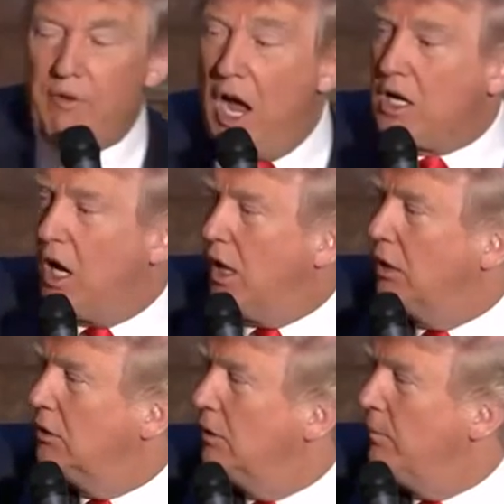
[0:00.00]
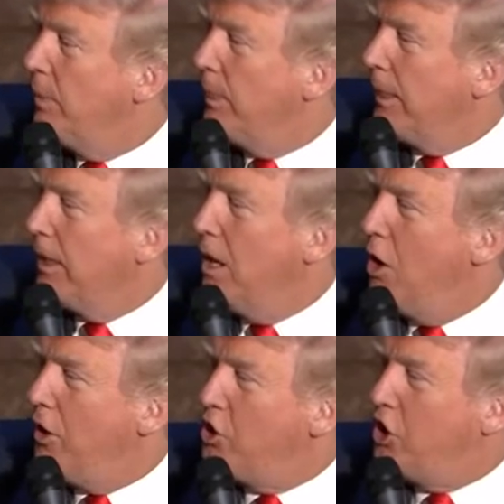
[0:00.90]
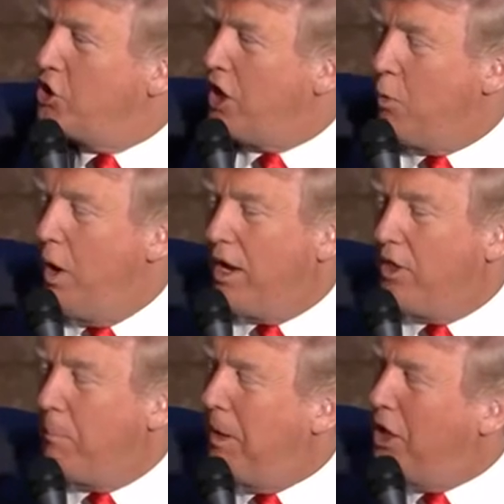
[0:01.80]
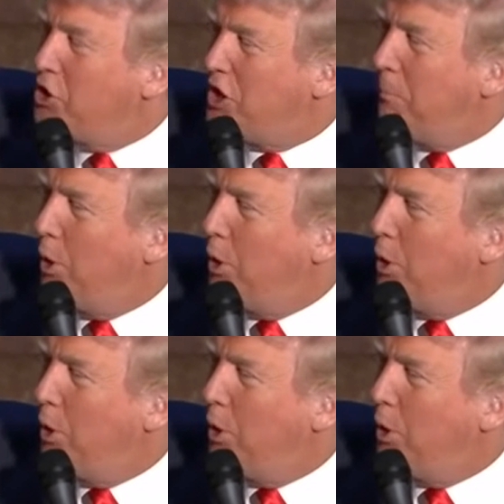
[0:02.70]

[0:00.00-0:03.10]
Ivanka. Oh, they just said one of the biggest